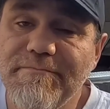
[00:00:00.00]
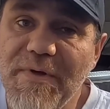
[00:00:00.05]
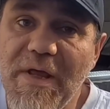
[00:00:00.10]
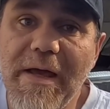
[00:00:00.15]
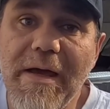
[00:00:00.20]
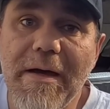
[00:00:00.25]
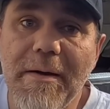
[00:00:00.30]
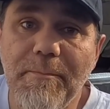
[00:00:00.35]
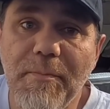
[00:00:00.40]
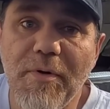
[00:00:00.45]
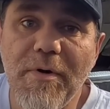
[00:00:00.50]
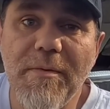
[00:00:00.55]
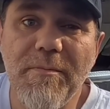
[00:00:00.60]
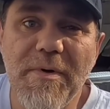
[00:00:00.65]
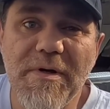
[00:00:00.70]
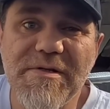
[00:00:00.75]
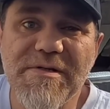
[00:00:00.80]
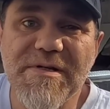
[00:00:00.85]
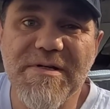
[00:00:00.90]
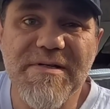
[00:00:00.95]
yeah, pretty
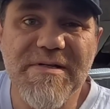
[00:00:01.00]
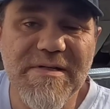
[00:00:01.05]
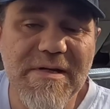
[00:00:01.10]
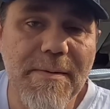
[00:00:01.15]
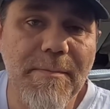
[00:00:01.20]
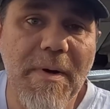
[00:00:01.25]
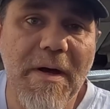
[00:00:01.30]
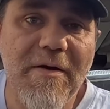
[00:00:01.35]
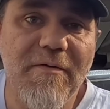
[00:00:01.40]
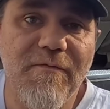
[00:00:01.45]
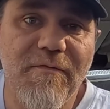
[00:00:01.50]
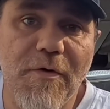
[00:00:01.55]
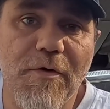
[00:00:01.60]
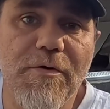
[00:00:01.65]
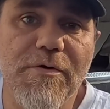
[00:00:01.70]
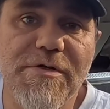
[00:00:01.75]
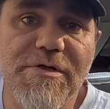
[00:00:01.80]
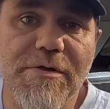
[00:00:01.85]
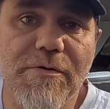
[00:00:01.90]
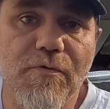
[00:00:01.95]
much a
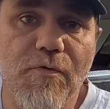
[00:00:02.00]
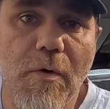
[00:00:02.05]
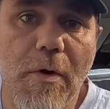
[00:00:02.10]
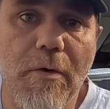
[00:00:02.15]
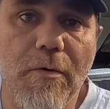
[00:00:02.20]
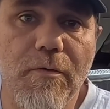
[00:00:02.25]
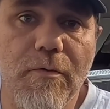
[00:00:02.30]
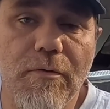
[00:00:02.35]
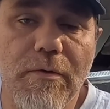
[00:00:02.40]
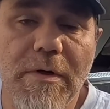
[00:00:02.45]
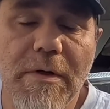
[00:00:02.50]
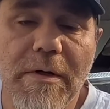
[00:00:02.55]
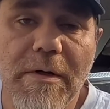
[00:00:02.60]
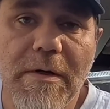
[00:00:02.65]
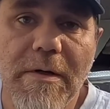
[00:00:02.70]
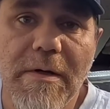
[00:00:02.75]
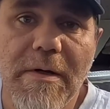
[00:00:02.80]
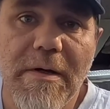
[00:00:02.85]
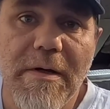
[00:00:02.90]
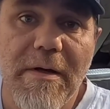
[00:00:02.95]
semi-virgin road.
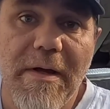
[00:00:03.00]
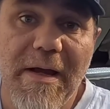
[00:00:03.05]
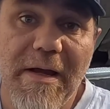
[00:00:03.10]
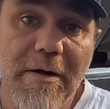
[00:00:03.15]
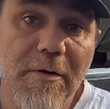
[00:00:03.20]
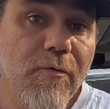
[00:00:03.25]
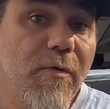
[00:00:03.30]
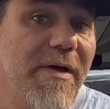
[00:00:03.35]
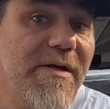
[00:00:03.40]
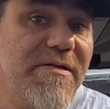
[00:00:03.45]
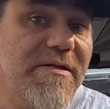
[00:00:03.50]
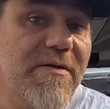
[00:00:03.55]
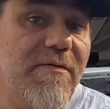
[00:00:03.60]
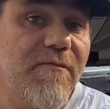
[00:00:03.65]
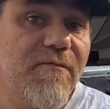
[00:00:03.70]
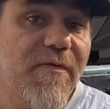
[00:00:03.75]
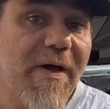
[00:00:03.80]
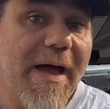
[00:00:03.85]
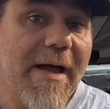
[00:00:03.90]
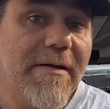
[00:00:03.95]

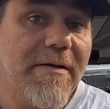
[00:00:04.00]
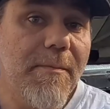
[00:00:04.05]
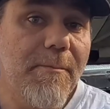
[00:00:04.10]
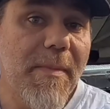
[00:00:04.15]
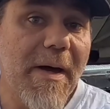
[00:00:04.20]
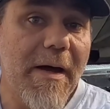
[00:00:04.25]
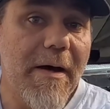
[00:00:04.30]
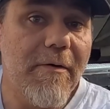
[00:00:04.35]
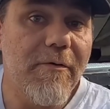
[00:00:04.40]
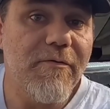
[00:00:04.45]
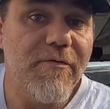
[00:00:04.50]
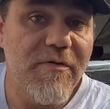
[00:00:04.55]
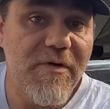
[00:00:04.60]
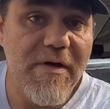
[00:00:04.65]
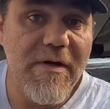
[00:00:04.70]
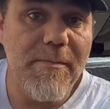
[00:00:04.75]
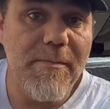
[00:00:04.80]
Interesting fact about